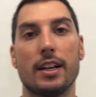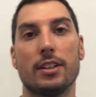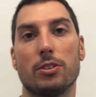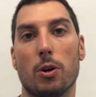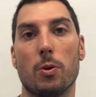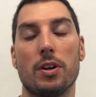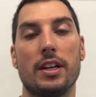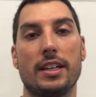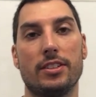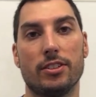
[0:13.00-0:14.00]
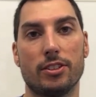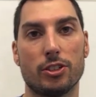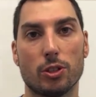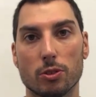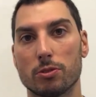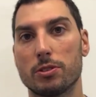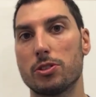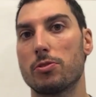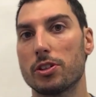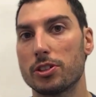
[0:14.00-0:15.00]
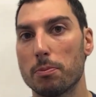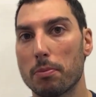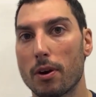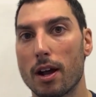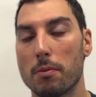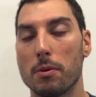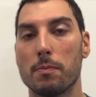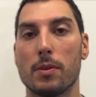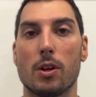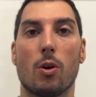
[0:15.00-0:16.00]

So is it a shoulder restriction problem,